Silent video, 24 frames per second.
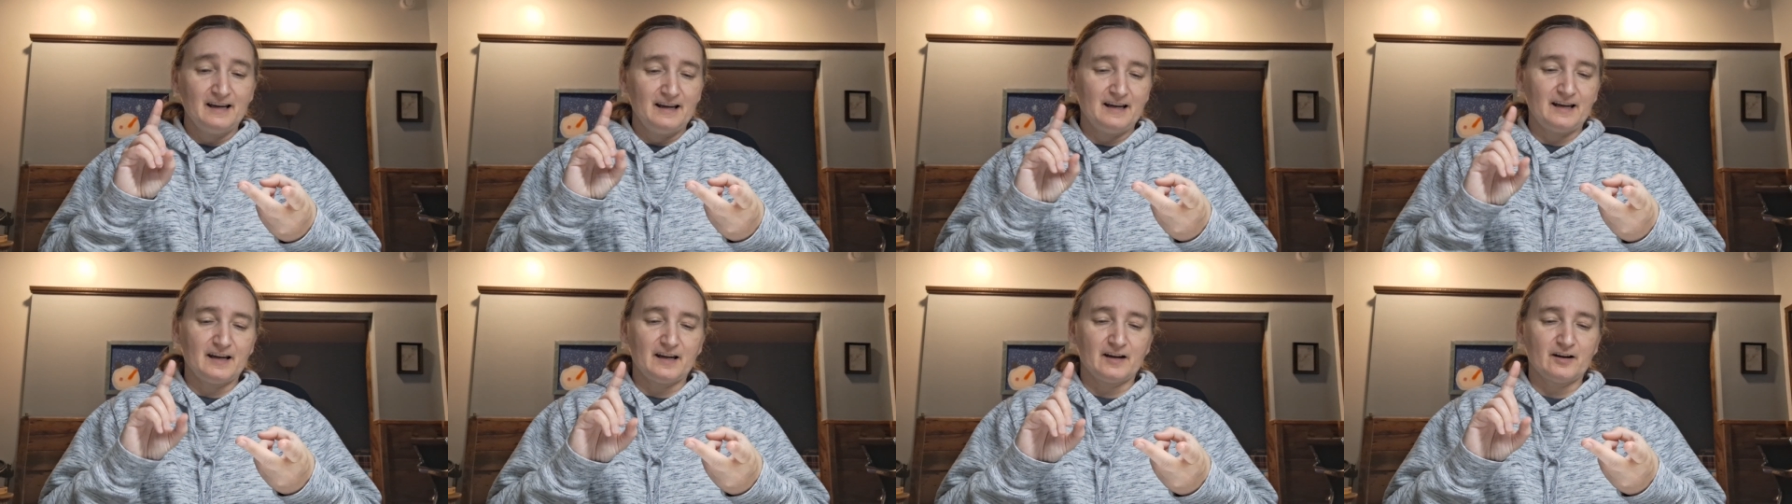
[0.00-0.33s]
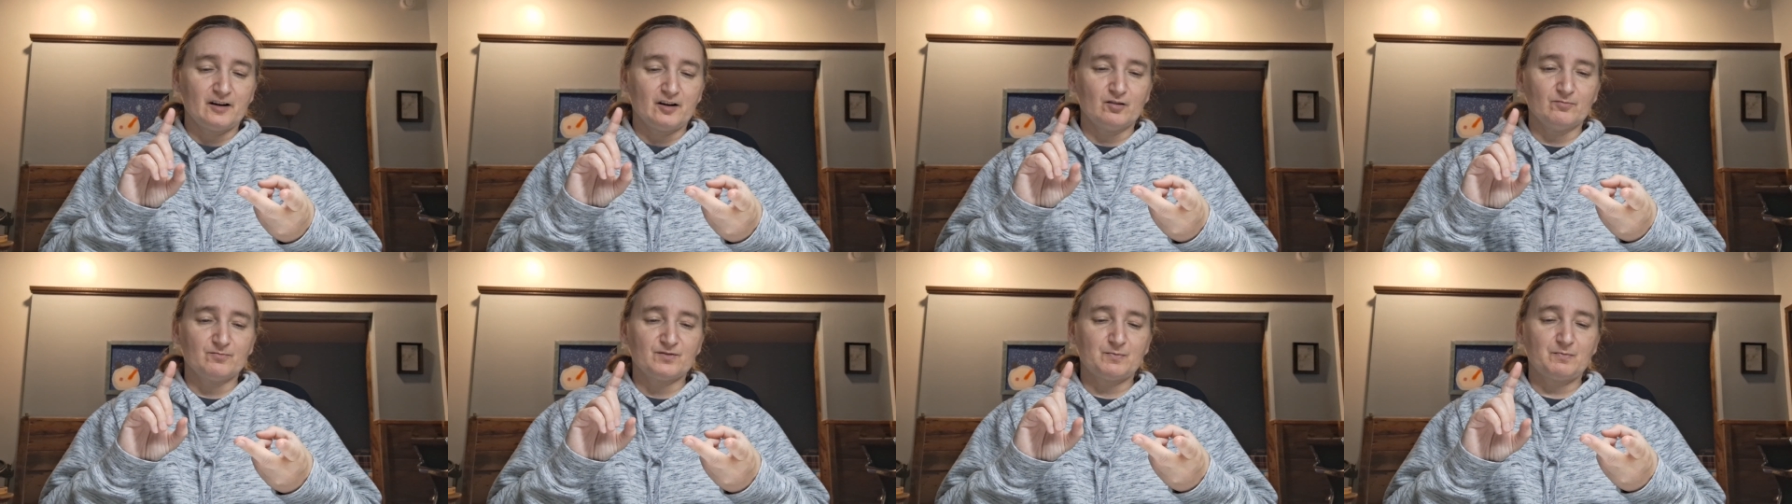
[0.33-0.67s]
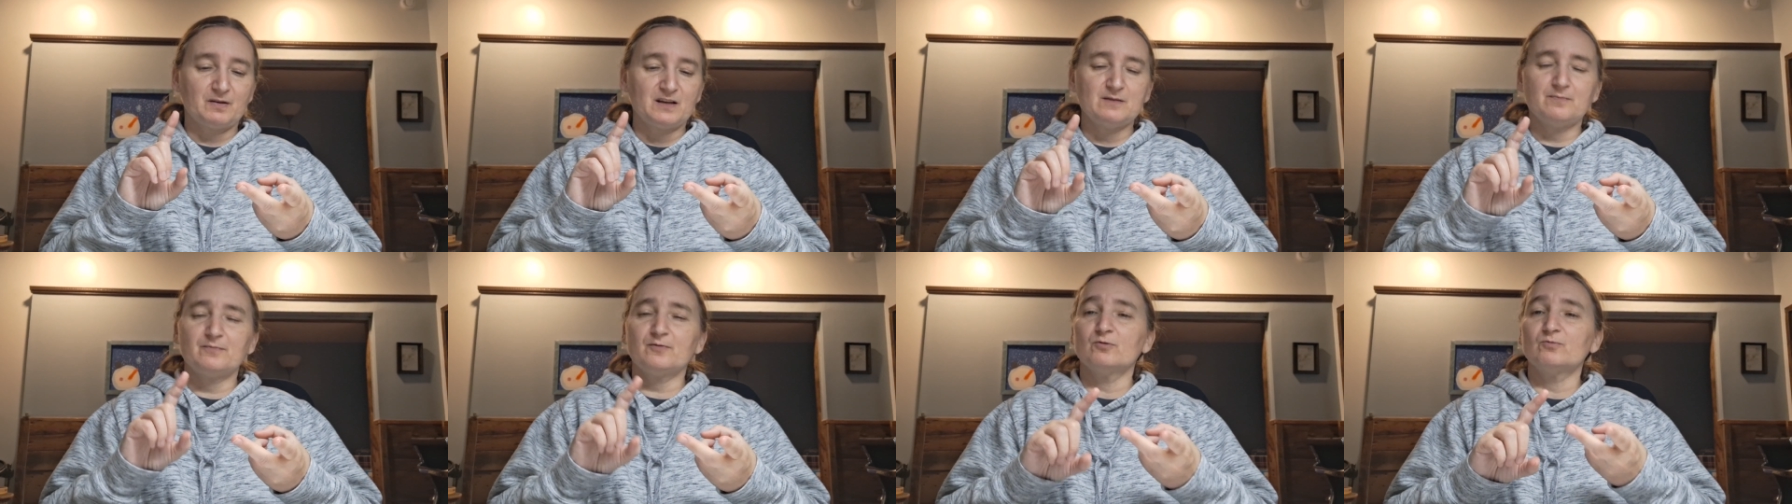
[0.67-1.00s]
It helps
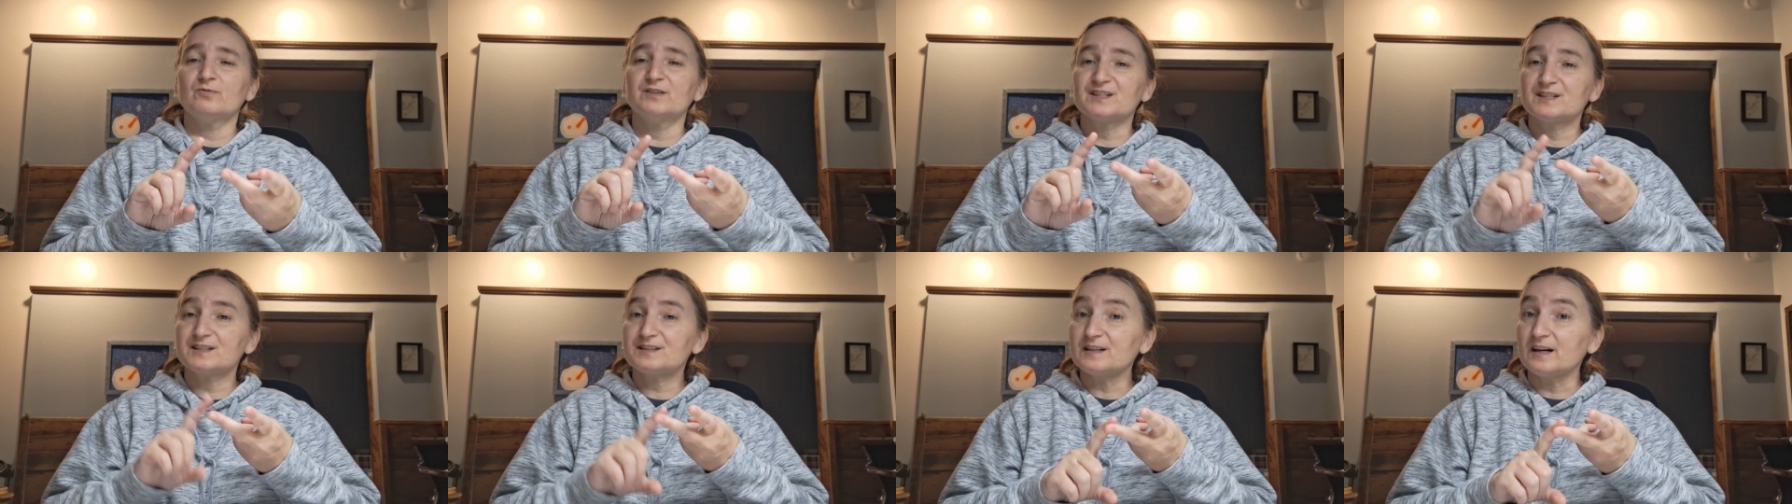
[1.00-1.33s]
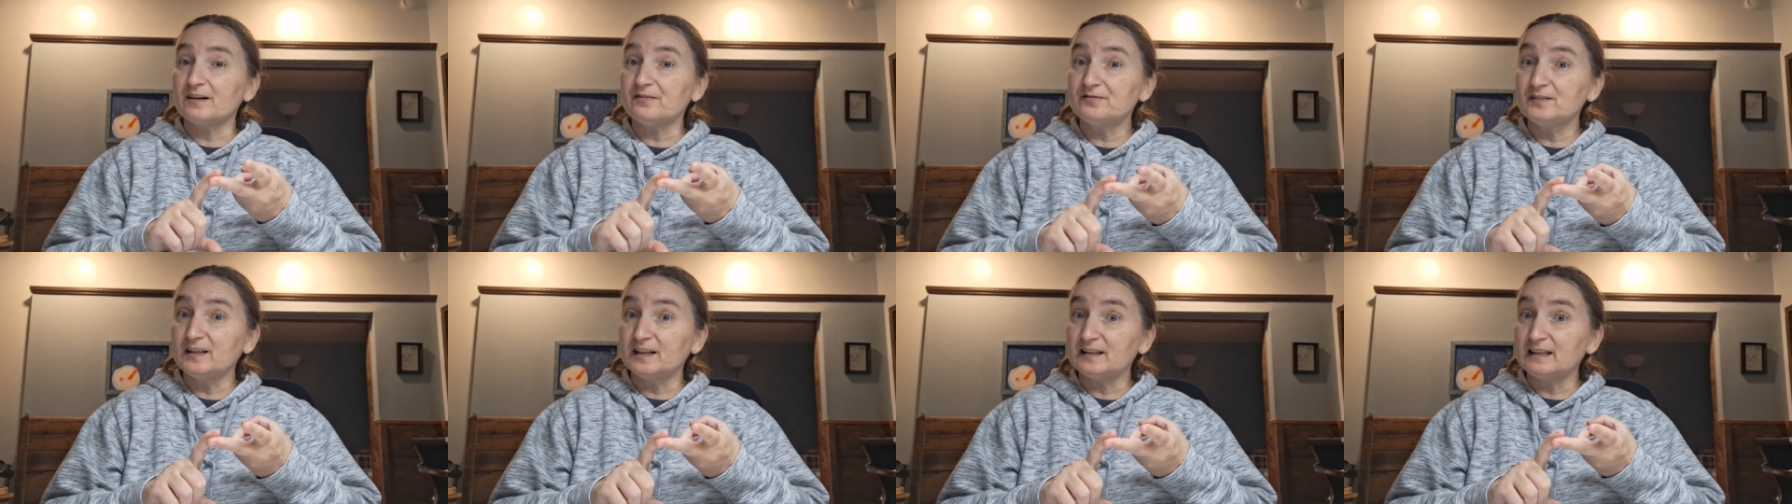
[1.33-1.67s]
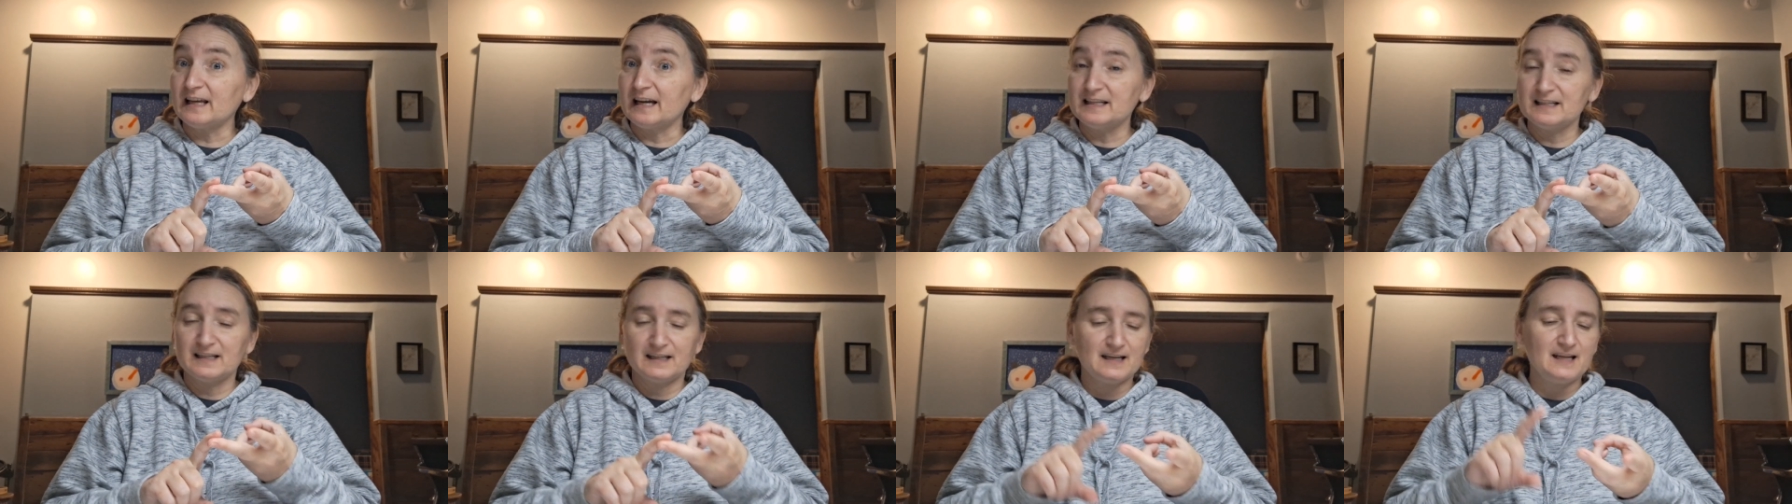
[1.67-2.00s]
people with stuff that
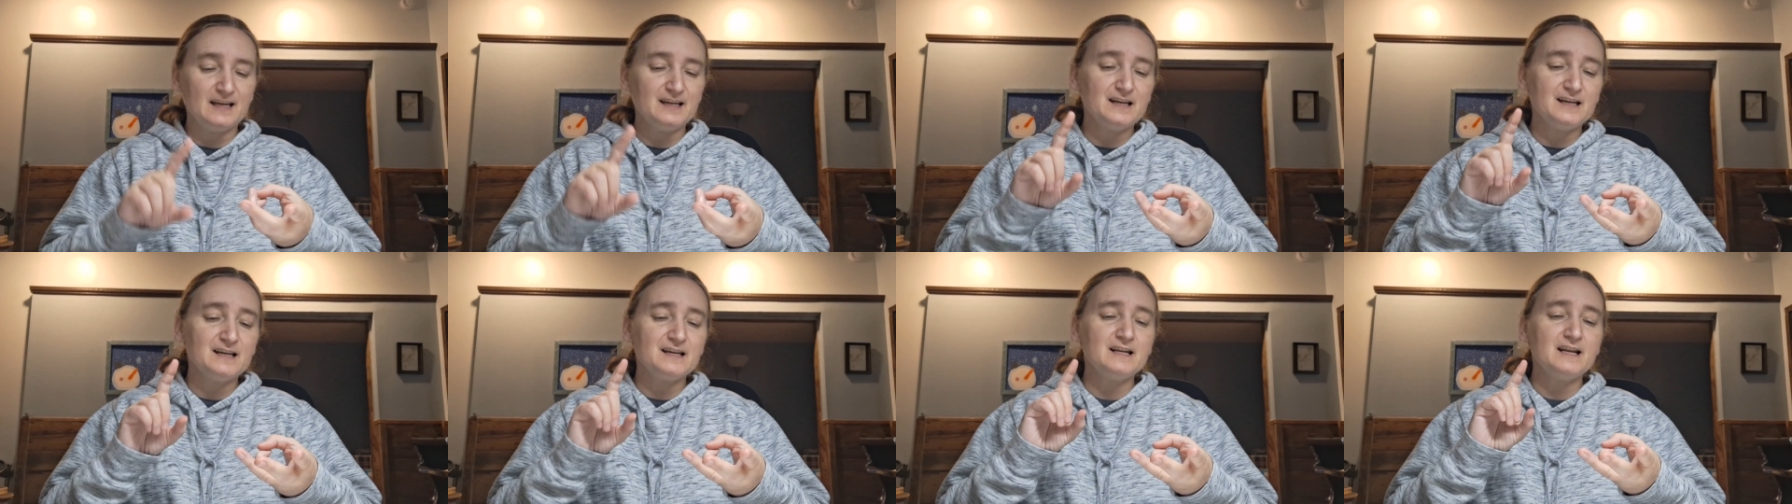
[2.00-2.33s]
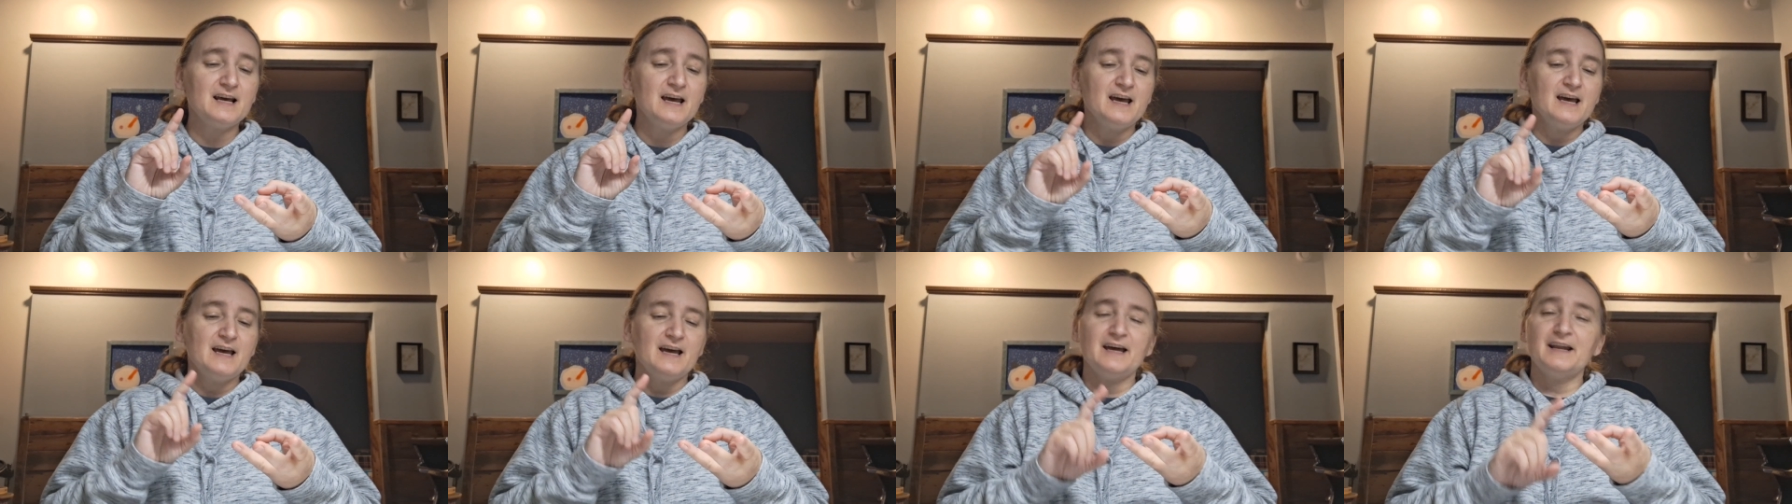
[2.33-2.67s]
they need,